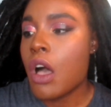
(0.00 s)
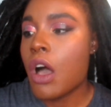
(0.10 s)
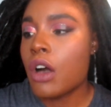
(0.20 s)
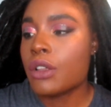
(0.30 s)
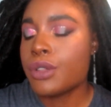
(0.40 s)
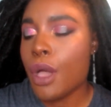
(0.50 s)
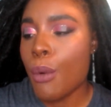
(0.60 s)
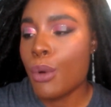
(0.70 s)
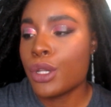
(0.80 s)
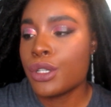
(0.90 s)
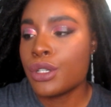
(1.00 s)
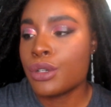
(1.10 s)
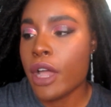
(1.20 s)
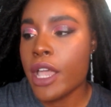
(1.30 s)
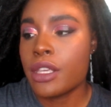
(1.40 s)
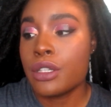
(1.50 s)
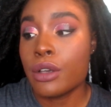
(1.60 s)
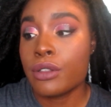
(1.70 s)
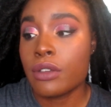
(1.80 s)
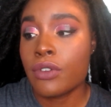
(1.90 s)
Also, I wanted to try the
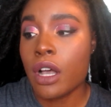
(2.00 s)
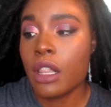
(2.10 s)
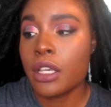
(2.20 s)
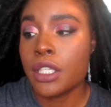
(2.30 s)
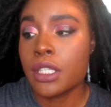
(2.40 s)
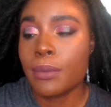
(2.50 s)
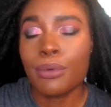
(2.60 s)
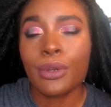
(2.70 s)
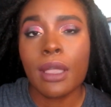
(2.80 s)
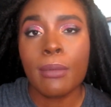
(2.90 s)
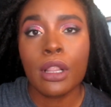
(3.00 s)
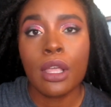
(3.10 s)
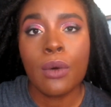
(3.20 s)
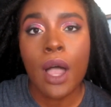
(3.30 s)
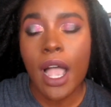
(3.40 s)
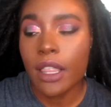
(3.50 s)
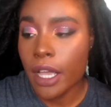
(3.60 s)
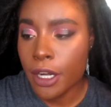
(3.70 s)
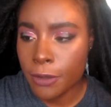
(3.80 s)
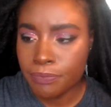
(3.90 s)
Dose of Color Supreme Glow
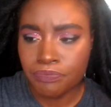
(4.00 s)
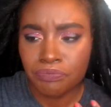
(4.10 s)
Highlighter.